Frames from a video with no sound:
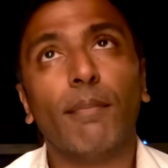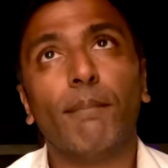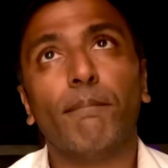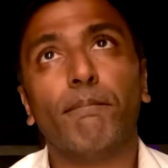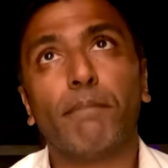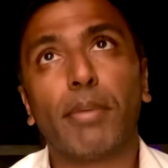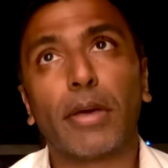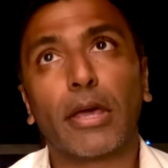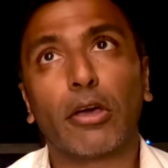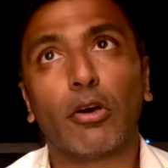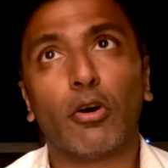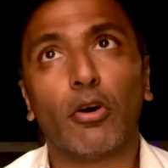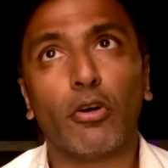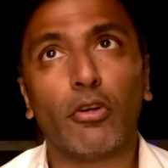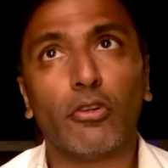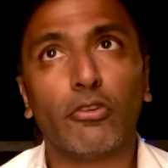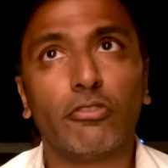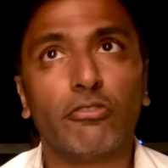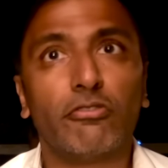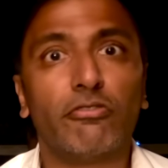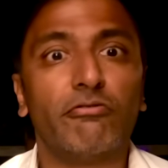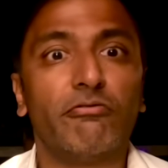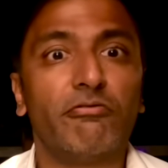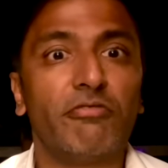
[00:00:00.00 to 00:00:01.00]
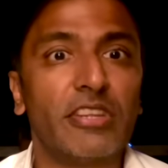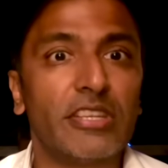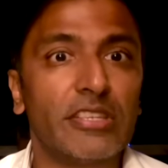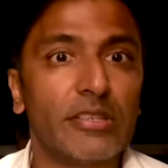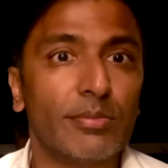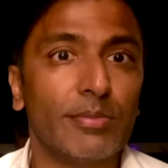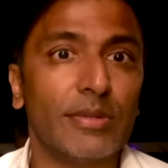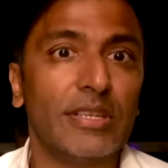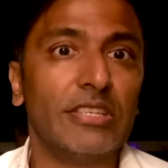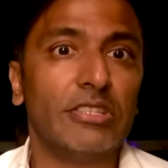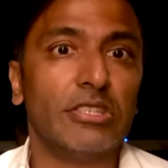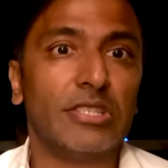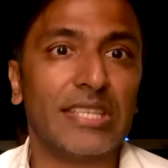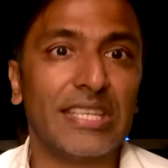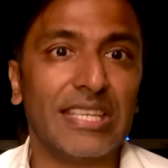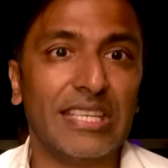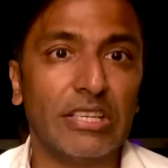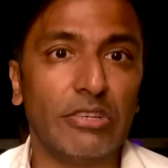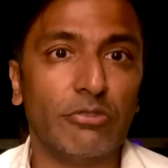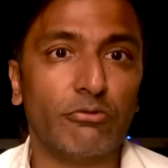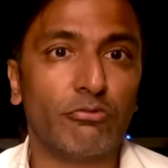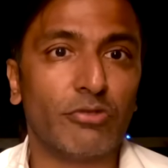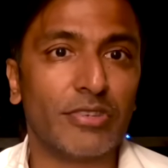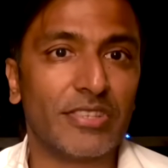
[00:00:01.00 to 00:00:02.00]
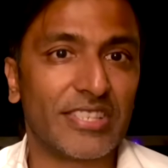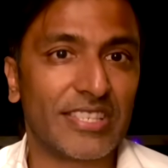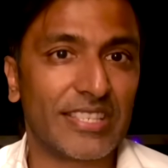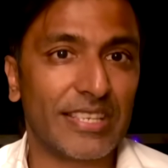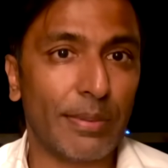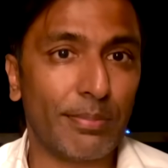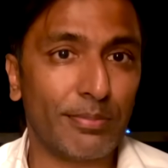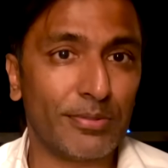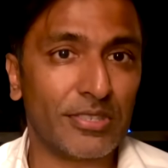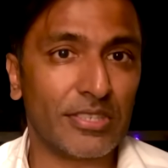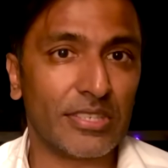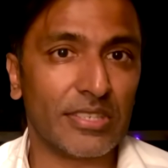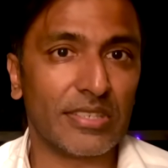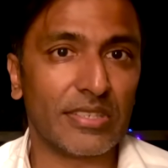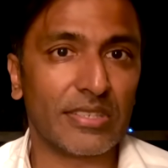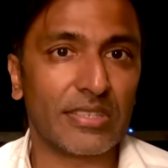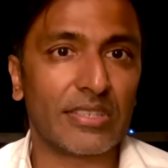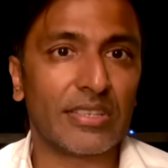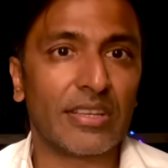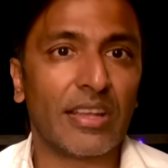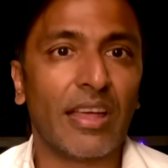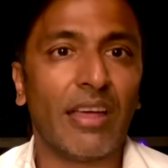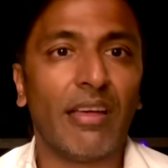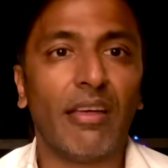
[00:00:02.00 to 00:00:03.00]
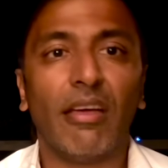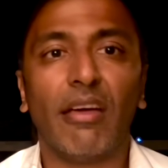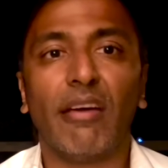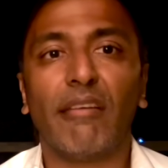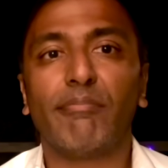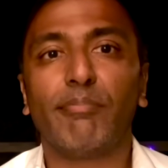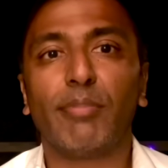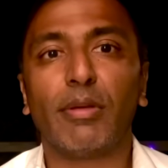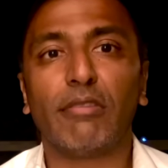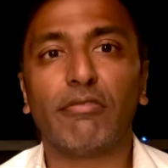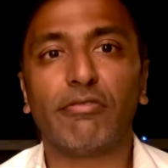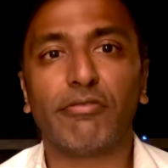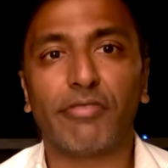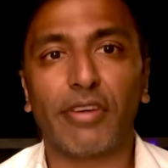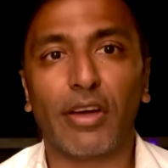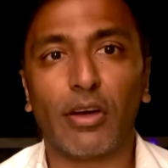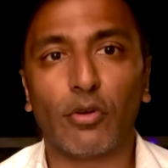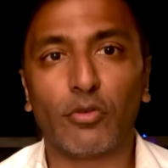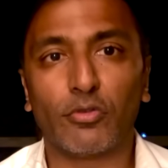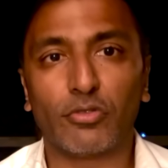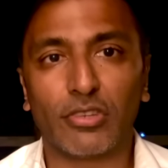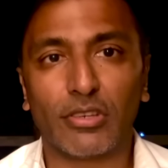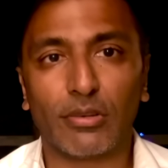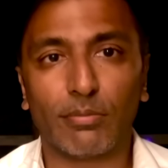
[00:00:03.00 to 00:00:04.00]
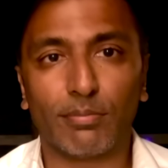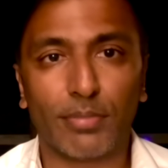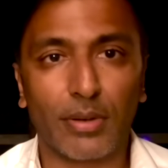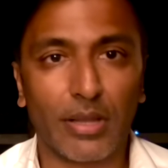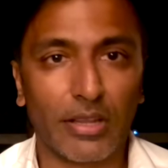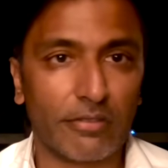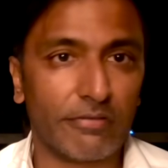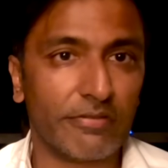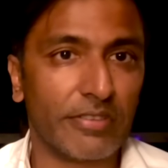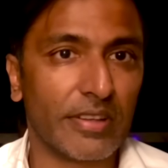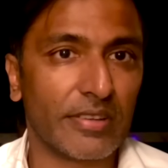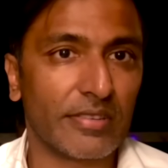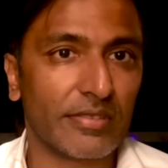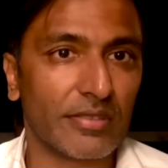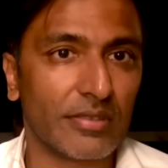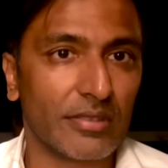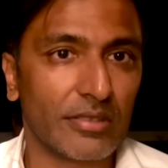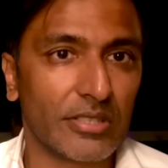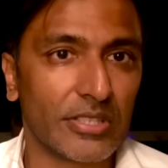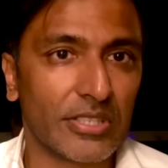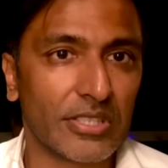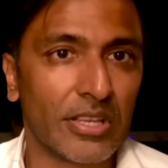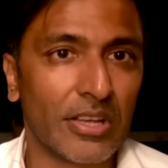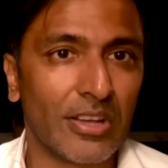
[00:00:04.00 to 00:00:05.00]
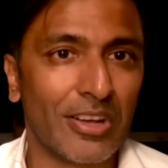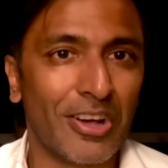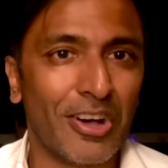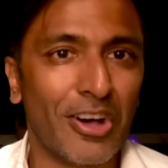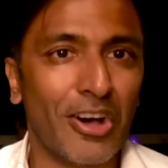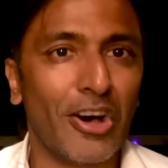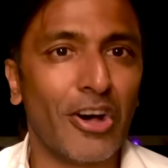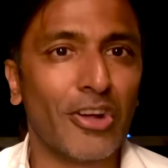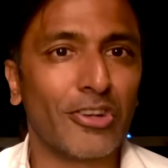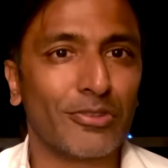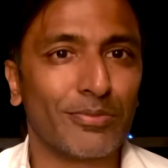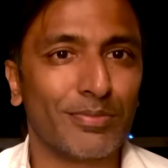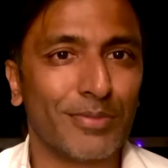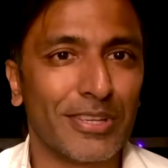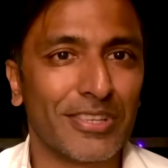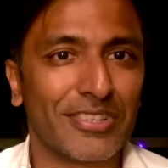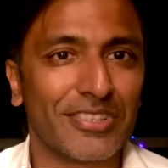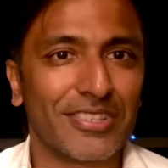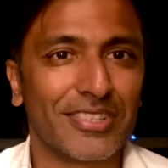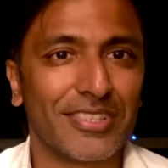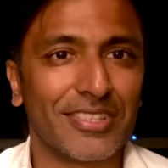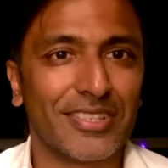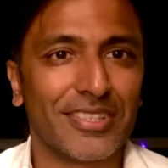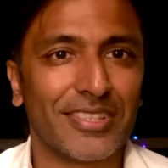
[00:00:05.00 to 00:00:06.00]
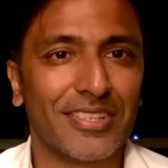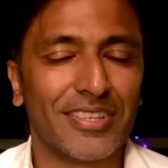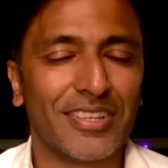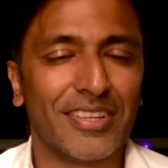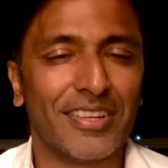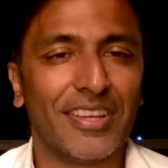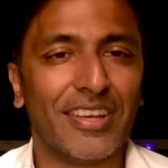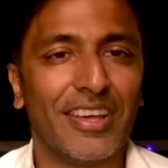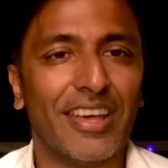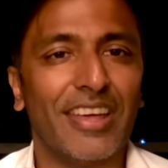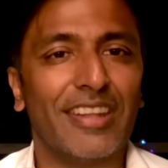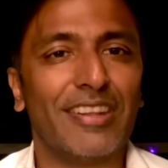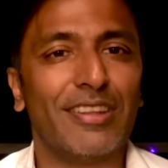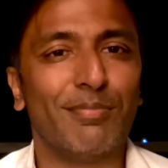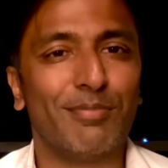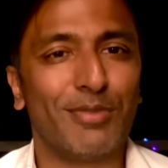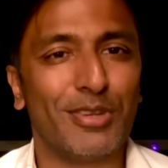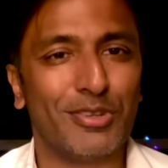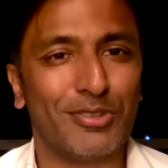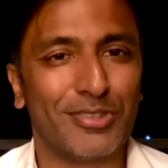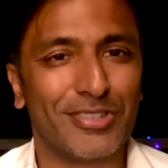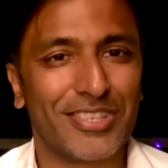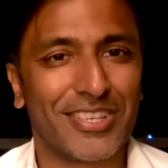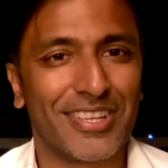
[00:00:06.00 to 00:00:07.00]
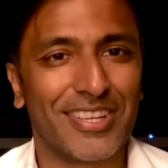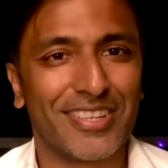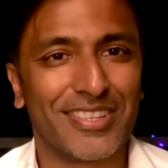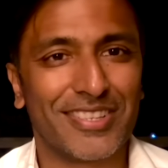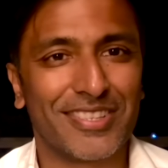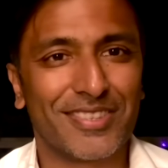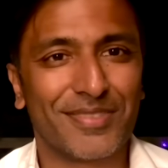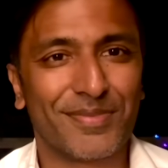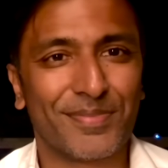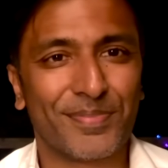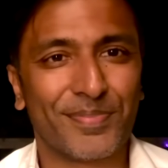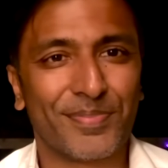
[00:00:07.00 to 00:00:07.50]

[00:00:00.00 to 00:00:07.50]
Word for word: because vitamin D receptors have been found in blood vessels heart muscle and immune cells.